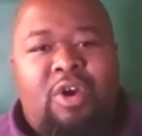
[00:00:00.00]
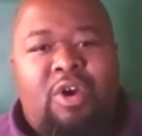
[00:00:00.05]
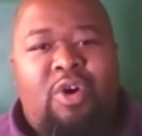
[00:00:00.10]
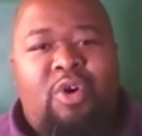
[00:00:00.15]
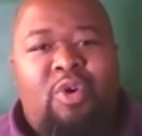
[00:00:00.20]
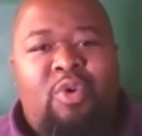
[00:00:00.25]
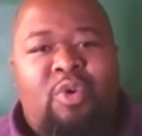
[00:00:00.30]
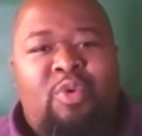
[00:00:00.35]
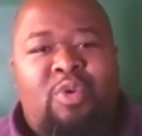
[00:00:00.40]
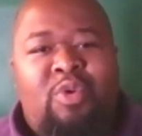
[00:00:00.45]

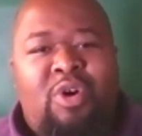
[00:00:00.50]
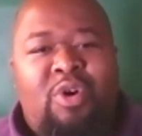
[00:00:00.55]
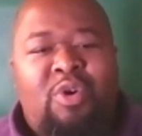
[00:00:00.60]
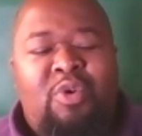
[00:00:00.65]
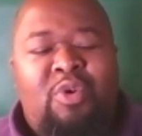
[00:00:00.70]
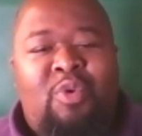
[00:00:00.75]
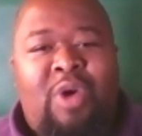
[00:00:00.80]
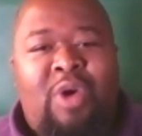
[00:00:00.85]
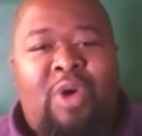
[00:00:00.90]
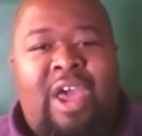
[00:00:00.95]

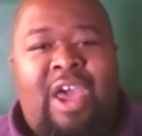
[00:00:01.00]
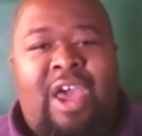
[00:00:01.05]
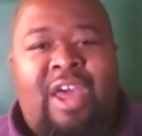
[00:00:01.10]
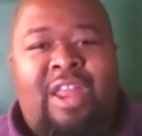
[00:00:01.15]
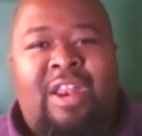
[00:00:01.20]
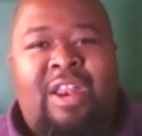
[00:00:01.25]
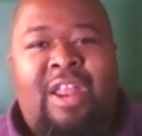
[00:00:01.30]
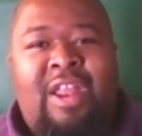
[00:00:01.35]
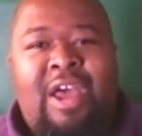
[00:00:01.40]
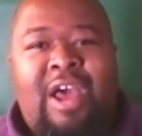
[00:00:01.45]
Cool.
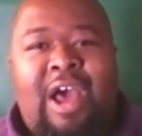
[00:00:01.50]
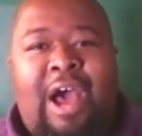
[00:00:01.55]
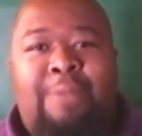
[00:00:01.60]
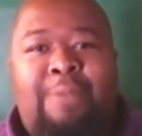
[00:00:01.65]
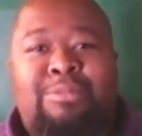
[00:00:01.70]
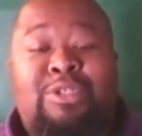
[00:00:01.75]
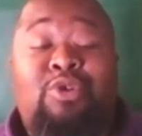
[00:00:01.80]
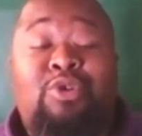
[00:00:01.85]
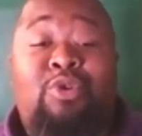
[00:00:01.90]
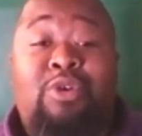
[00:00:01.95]
And
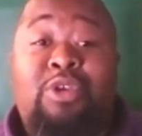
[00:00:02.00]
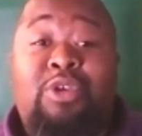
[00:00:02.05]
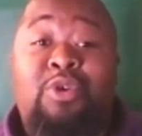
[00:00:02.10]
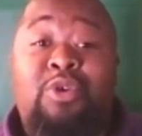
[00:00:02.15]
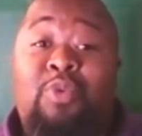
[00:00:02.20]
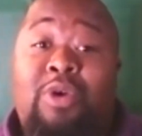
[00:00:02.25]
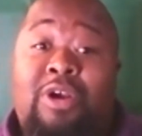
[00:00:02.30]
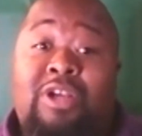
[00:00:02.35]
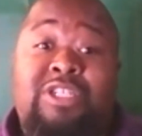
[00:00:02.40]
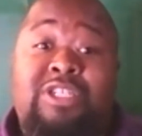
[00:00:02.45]
I'm sure you
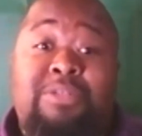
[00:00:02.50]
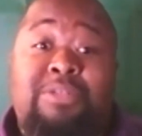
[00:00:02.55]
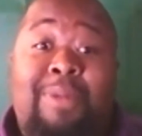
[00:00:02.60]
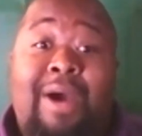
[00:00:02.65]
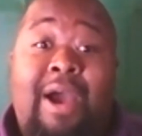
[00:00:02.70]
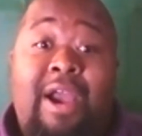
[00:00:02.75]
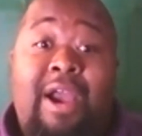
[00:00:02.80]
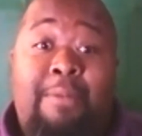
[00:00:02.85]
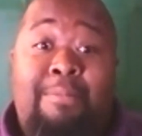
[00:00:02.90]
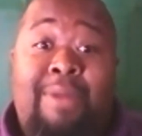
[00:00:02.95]
were
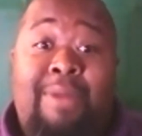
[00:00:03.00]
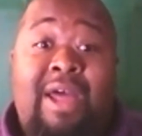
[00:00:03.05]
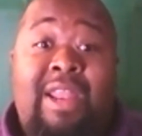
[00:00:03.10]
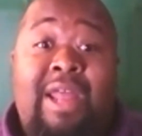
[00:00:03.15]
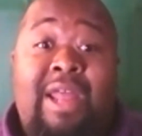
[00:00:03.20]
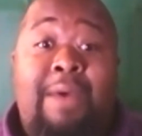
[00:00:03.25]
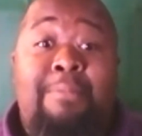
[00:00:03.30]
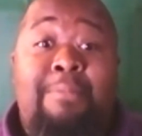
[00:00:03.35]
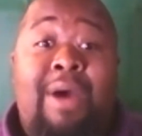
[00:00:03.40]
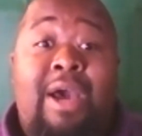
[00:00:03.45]
inspired by
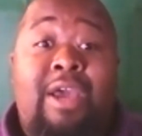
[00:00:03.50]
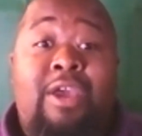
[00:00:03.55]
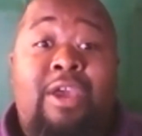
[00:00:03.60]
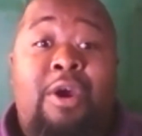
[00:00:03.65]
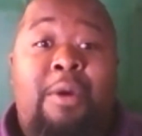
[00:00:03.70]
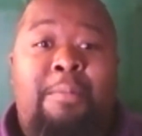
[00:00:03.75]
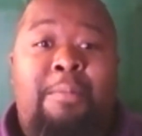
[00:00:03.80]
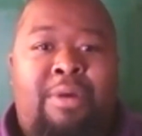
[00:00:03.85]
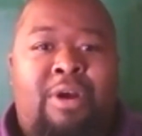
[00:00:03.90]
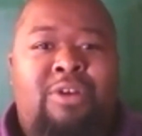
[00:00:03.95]
that, by
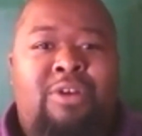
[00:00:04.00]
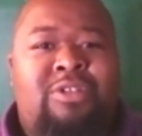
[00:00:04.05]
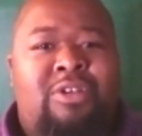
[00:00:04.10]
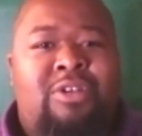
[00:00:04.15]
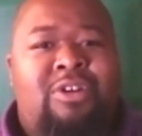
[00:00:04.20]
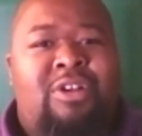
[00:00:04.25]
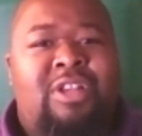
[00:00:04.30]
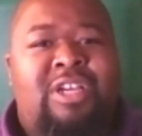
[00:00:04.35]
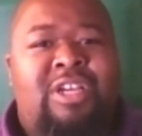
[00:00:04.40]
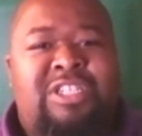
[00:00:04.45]
your
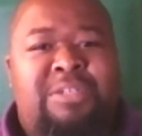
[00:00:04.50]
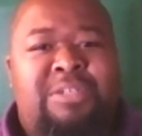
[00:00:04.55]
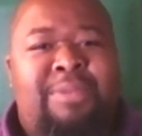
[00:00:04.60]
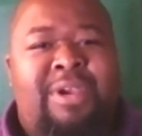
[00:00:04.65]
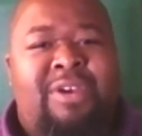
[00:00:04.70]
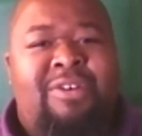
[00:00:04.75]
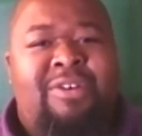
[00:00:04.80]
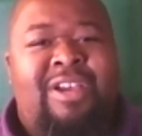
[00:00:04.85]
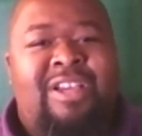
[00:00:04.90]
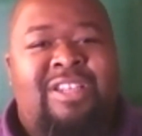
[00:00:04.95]
personal
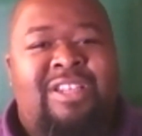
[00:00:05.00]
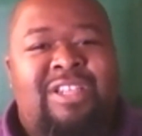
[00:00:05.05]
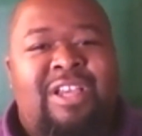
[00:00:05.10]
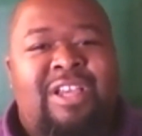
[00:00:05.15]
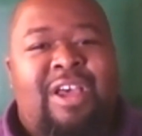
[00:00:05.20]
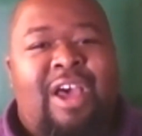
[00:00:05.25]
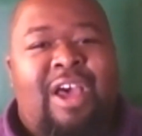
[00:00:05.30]
experience